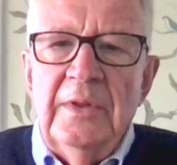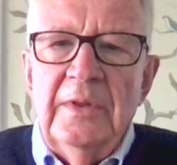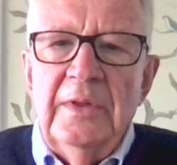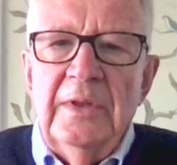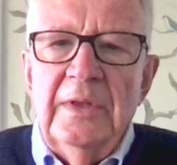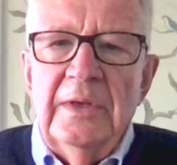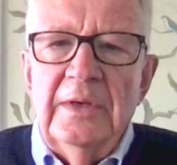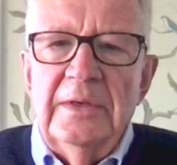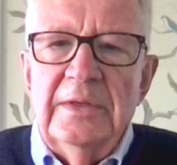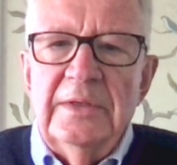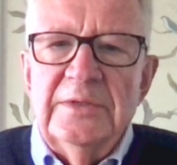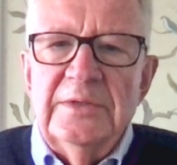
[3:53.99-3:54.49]

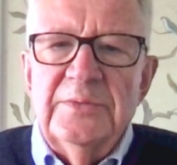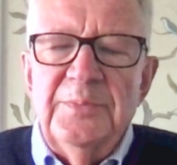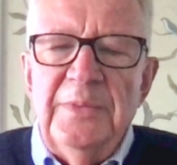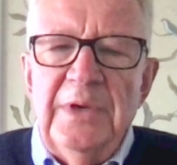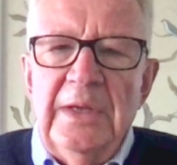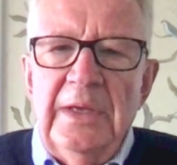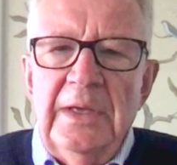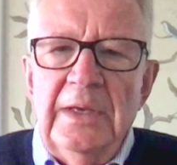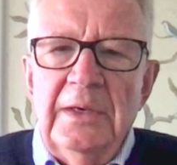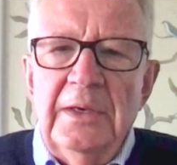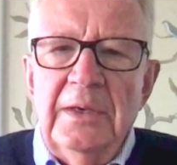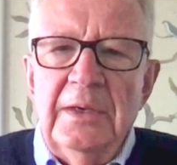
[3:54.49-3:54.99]
that
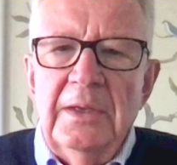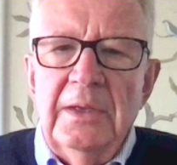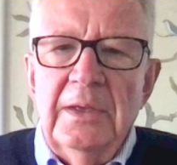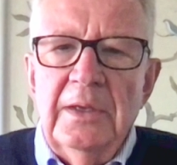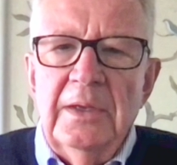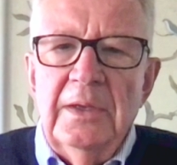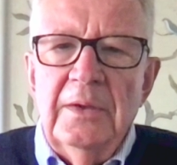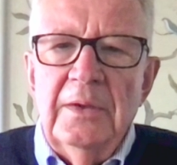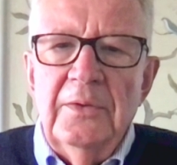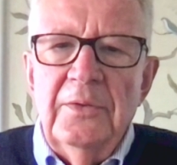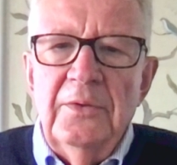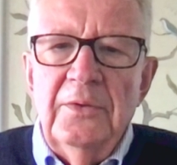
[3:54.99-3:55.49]
explain
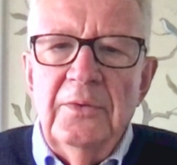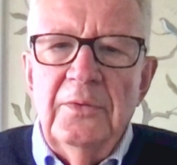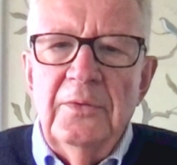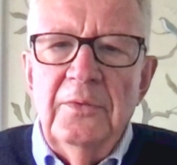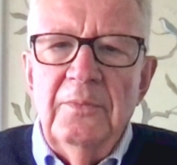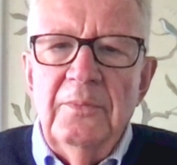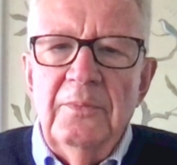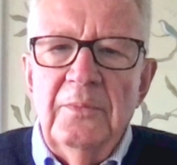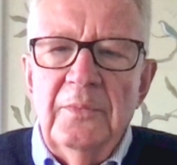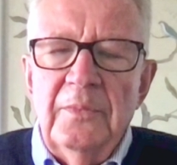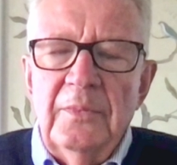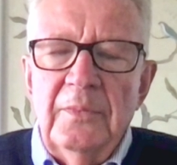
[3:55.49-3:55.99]

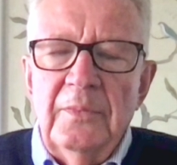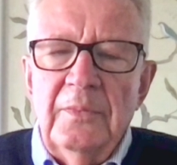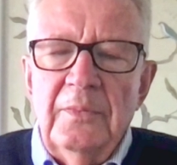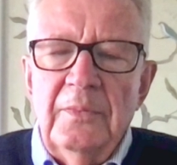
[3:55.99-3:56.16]
the